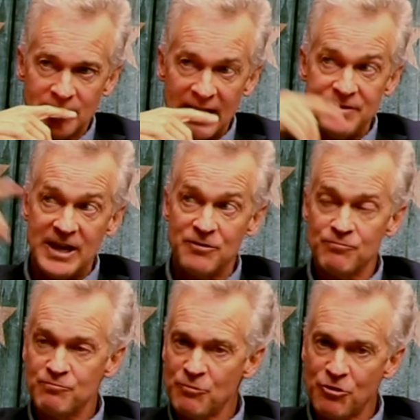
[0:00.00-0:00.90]
And
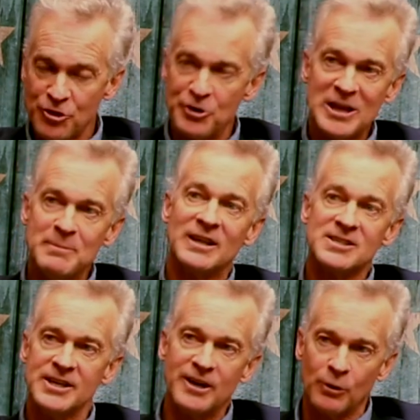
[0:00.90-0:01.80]
then 30
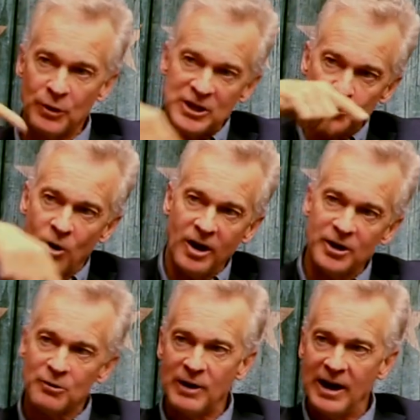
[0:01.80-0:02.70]
minutes later, when he's
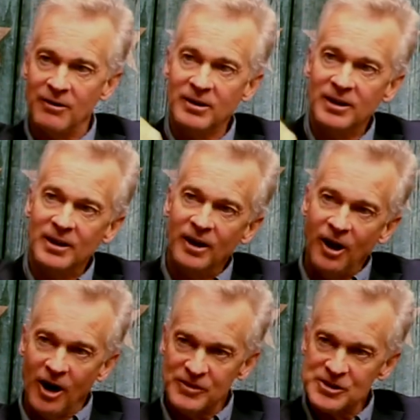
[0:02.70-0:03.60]
walking around
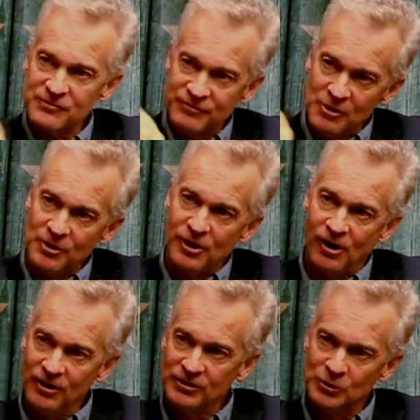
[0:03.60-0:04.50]
on this phone call,